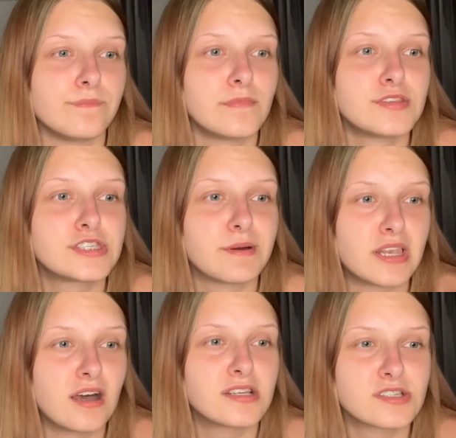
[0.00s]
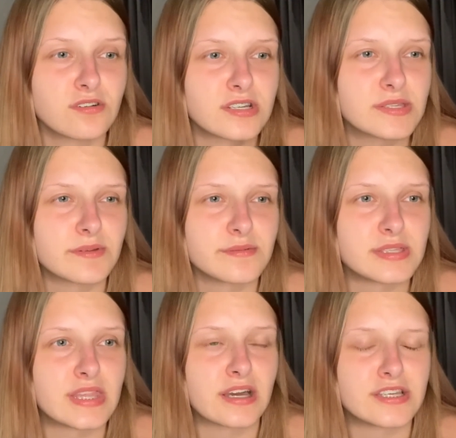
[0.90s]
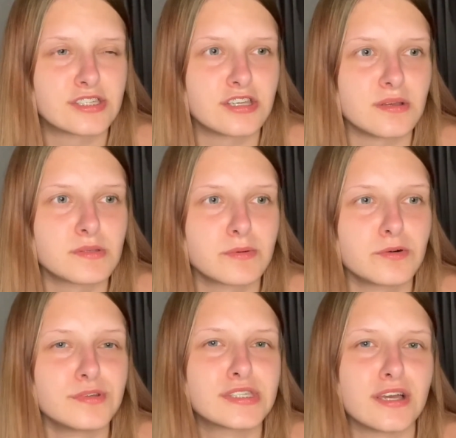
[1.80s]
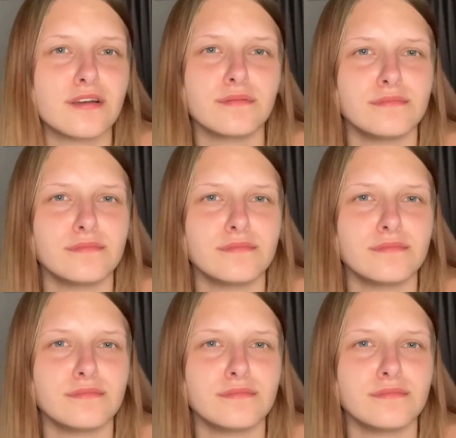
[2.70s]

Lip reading: So it lasts longer sometimes than the ice cubes, but also